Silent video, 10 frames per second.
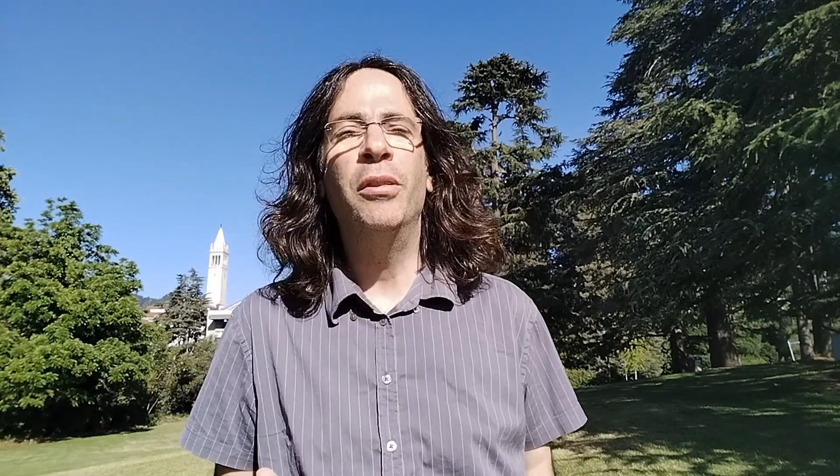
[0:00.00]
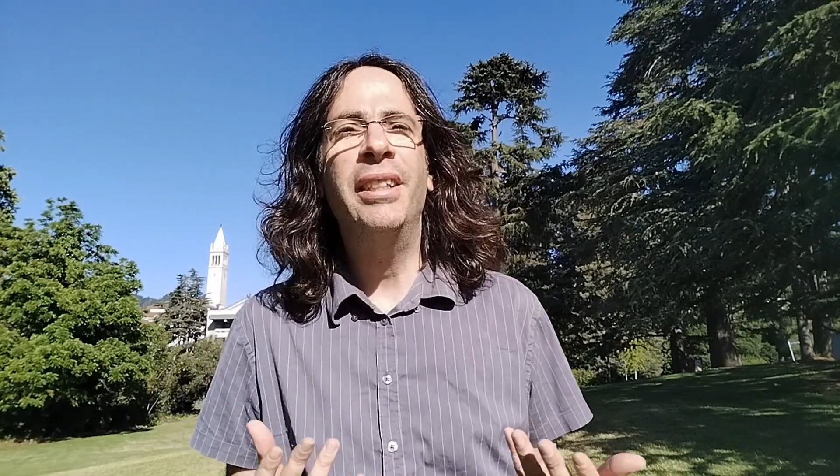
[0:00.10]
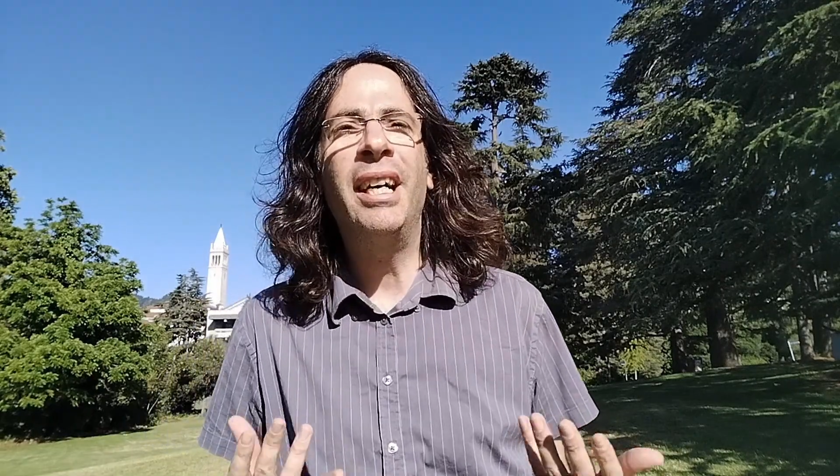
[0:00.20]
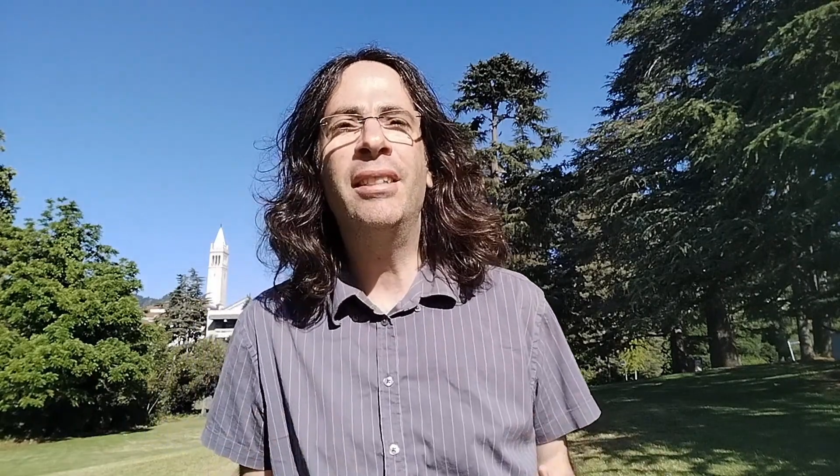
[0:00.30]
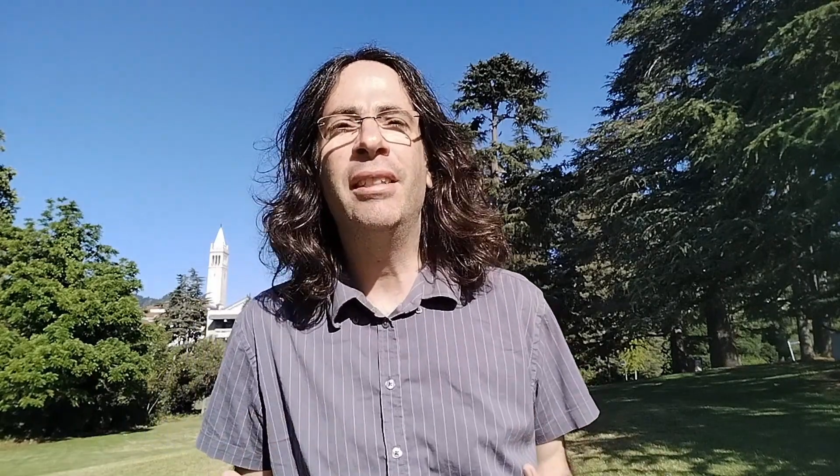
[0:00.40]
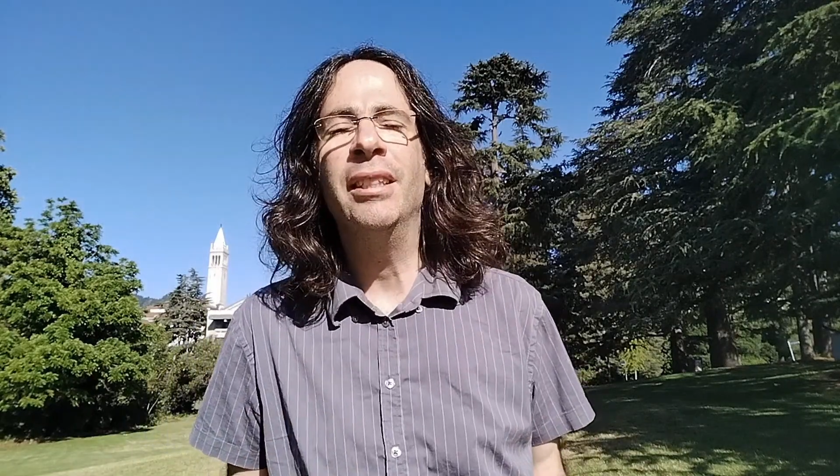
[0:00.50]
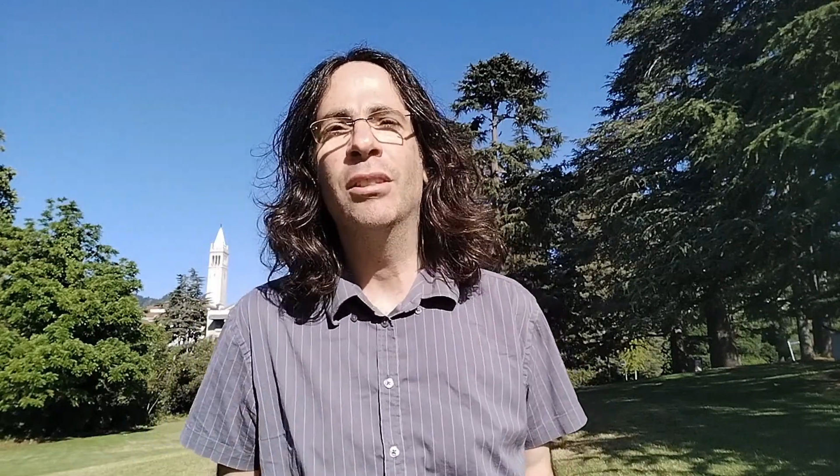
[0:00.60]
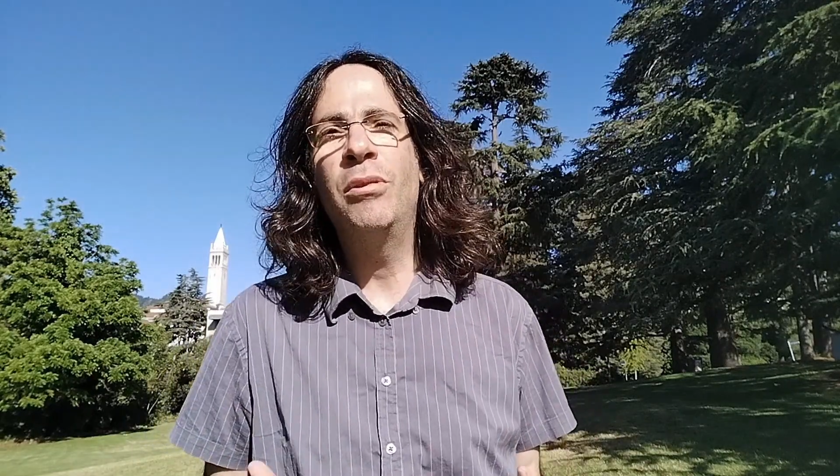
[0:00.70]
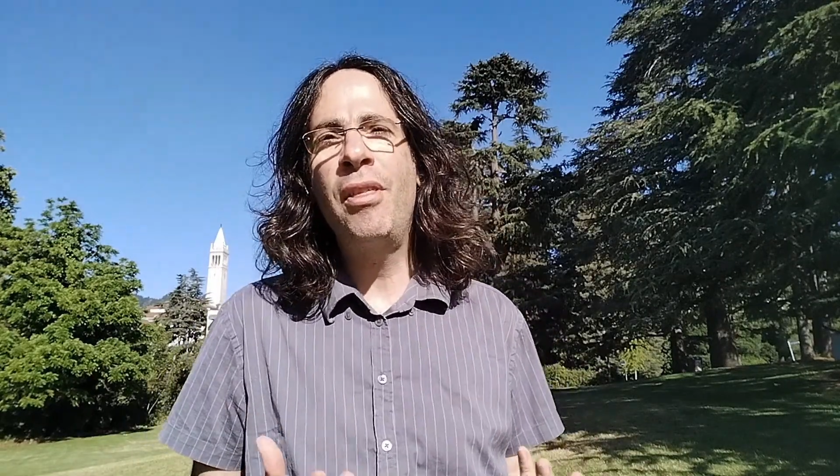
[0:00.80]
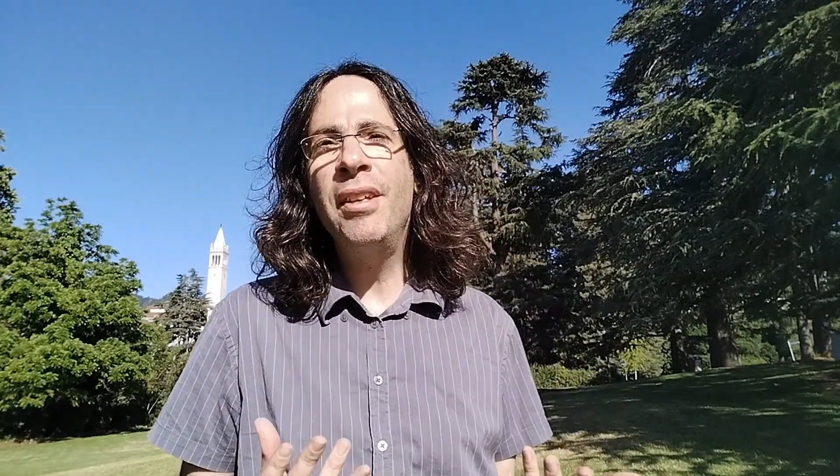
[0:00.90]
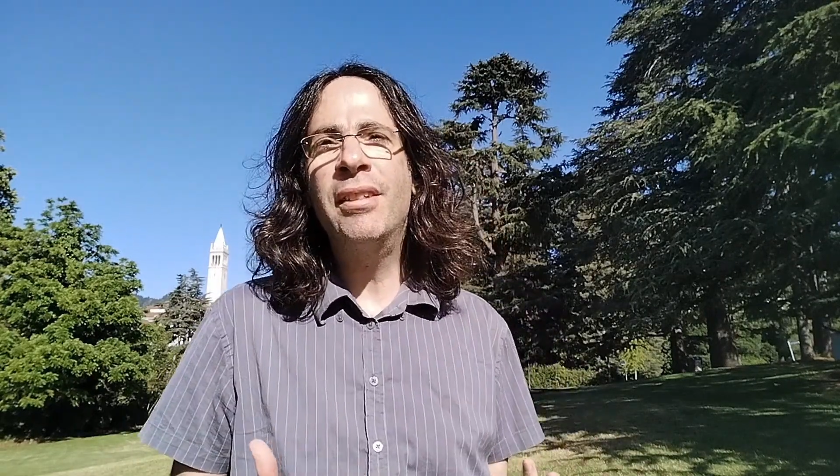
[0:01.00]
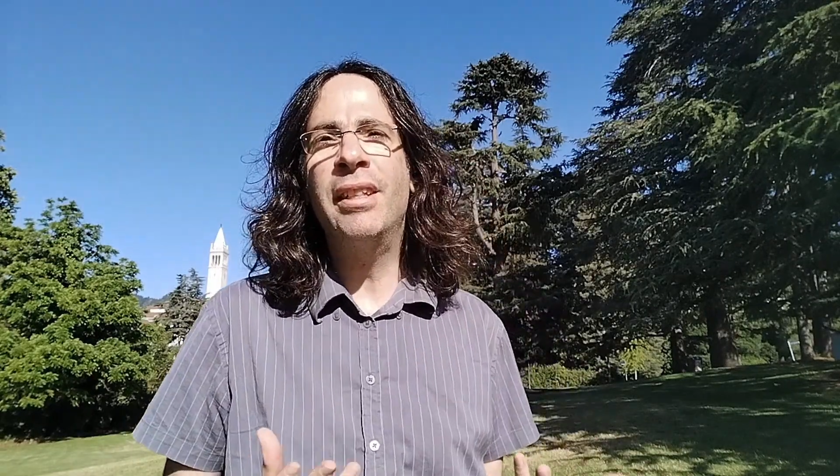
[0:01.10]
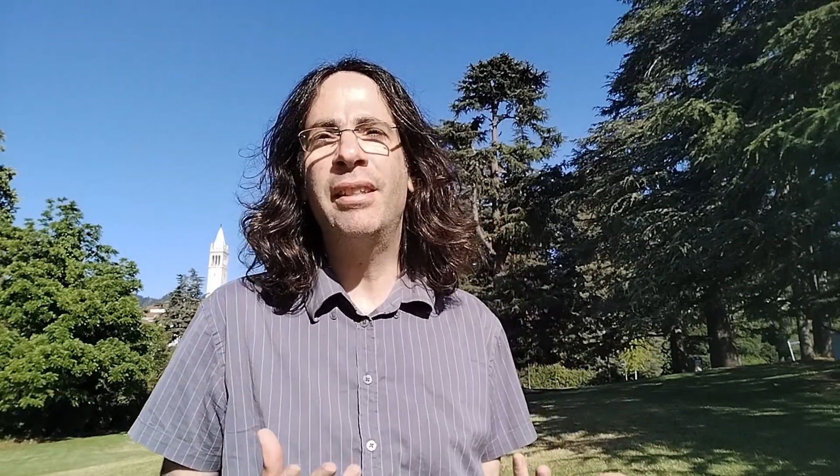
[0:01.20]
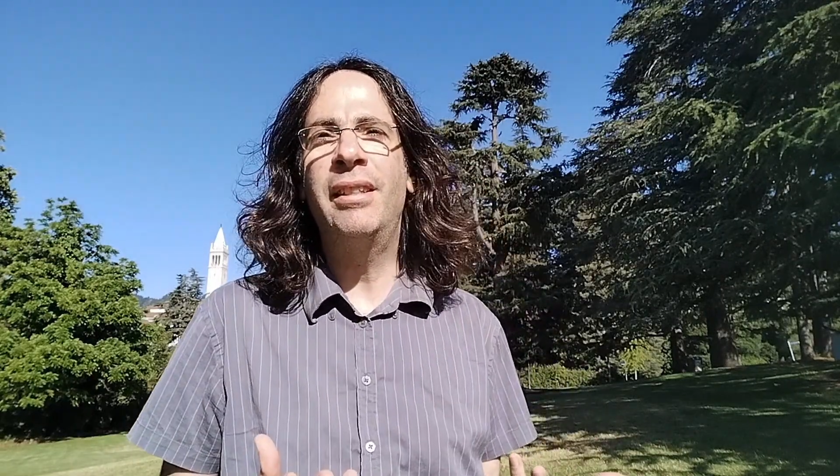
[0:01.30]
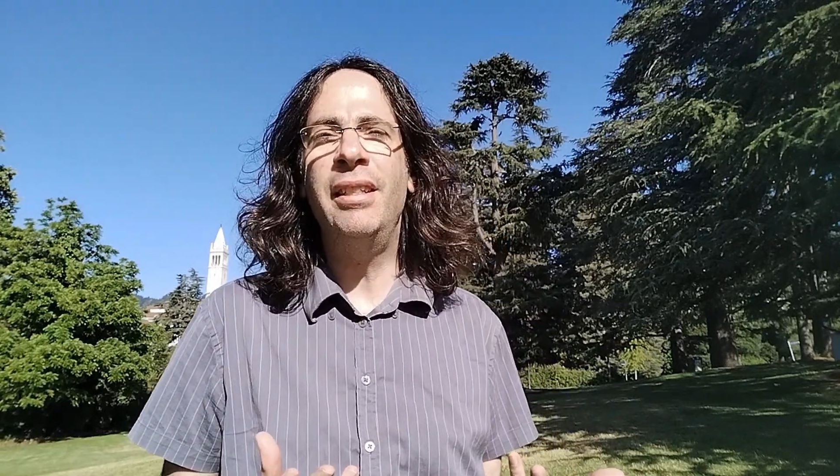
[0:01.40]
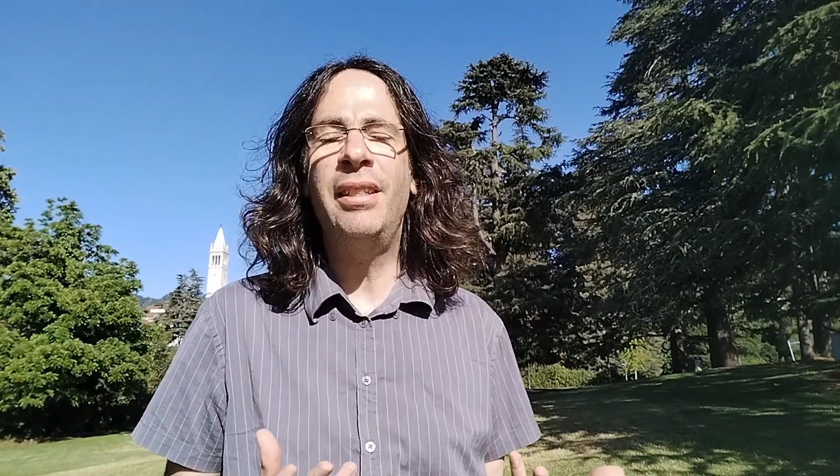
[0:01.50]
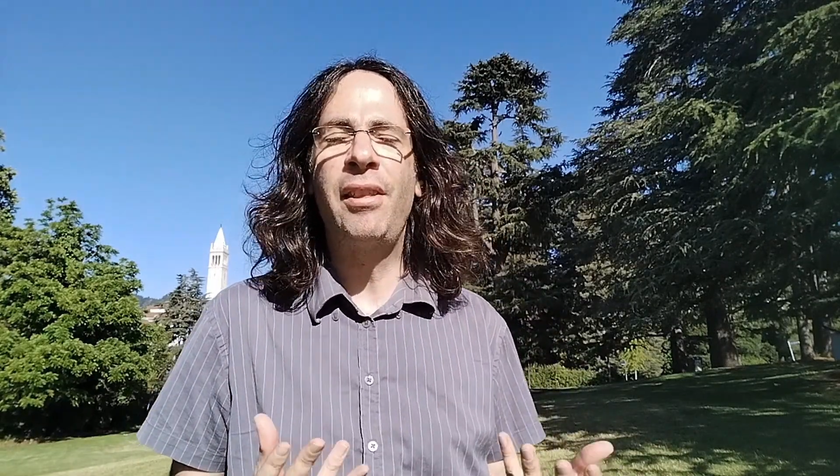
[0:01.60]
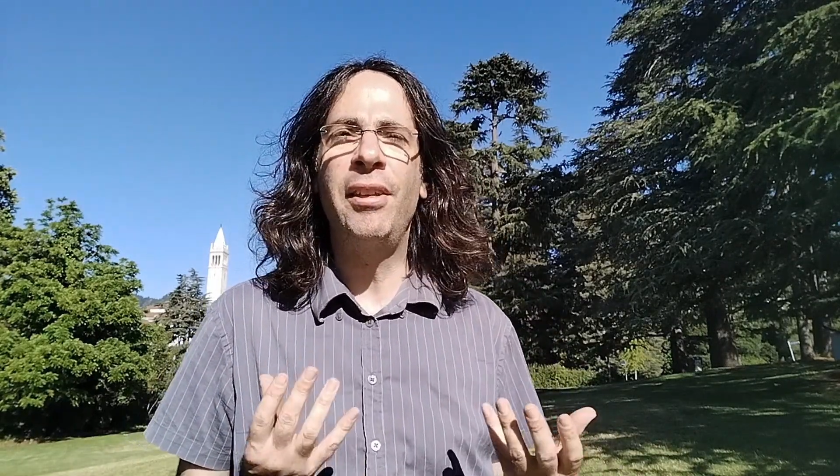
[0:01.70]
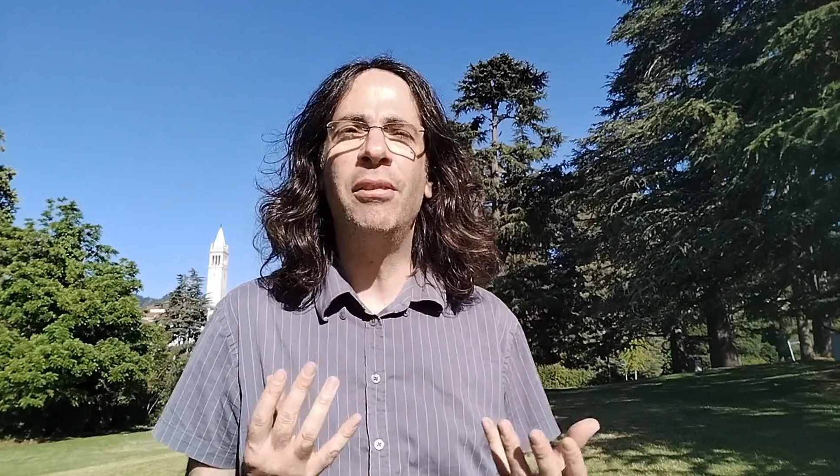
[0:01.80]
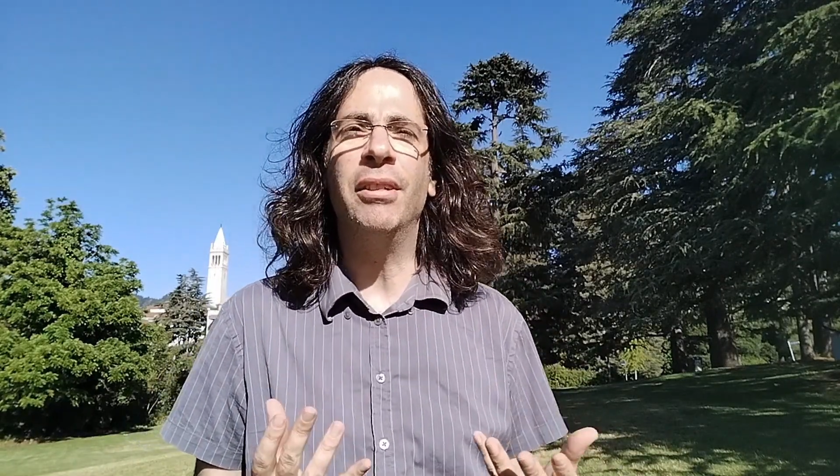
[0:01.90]
On the other hand, we think that
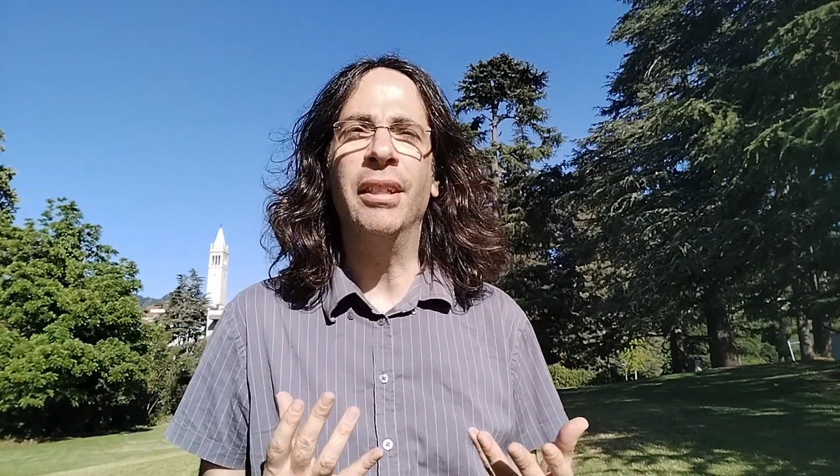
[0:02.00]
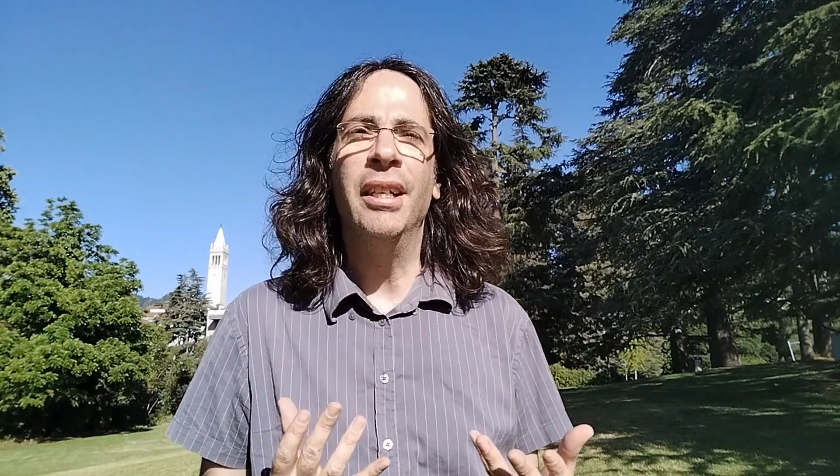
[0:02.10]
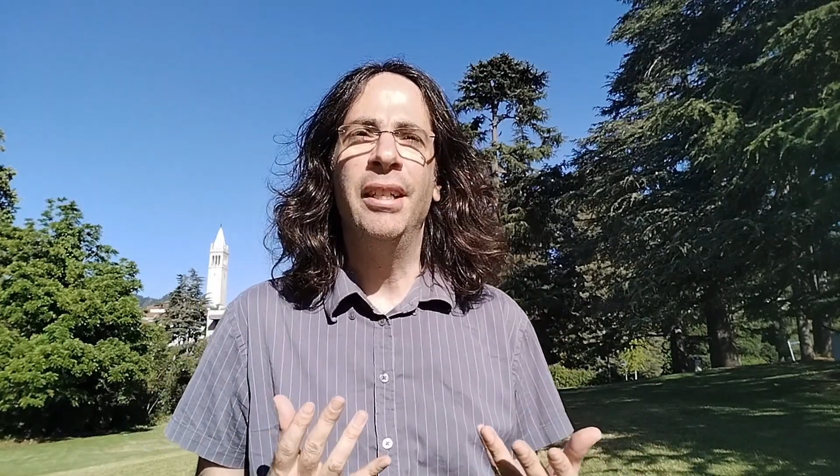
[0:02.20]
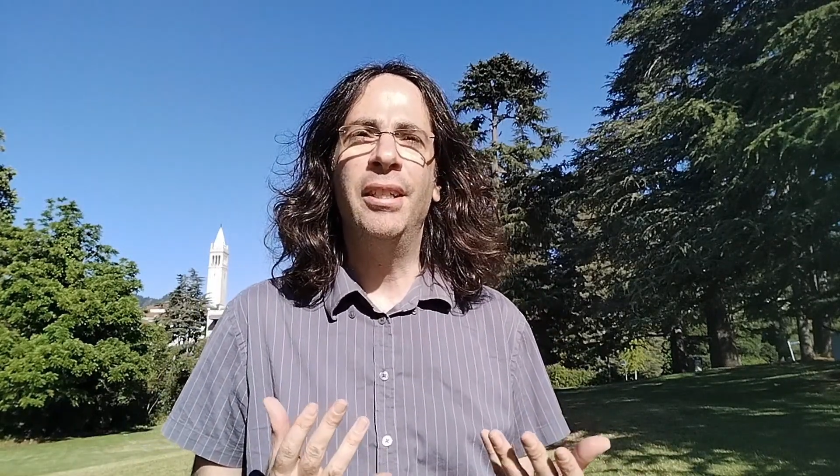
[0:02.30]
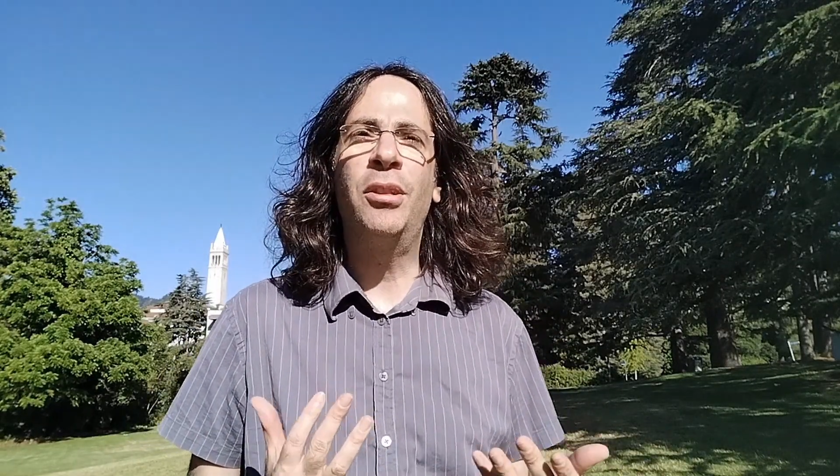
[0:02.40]
this theory